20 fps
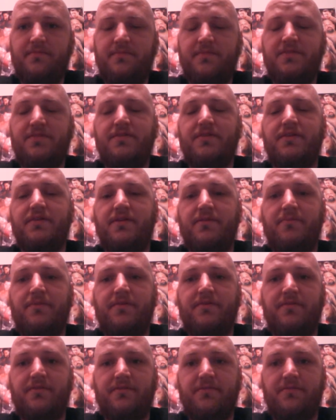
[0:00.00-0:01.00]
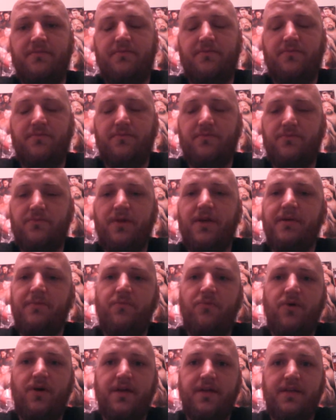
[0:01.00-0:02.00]
stood up on the
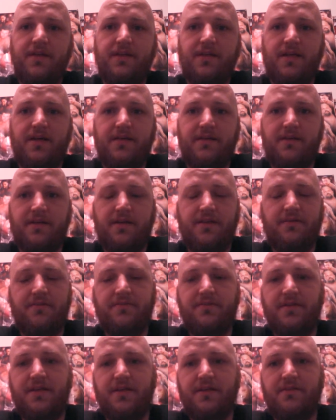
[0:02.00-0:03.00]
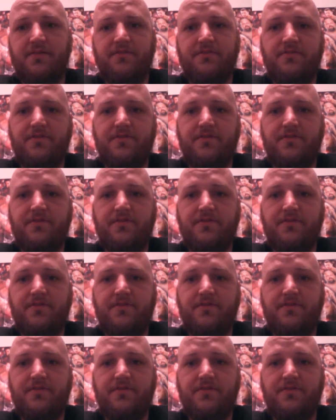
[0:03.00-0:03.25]
rampway like Undertaker,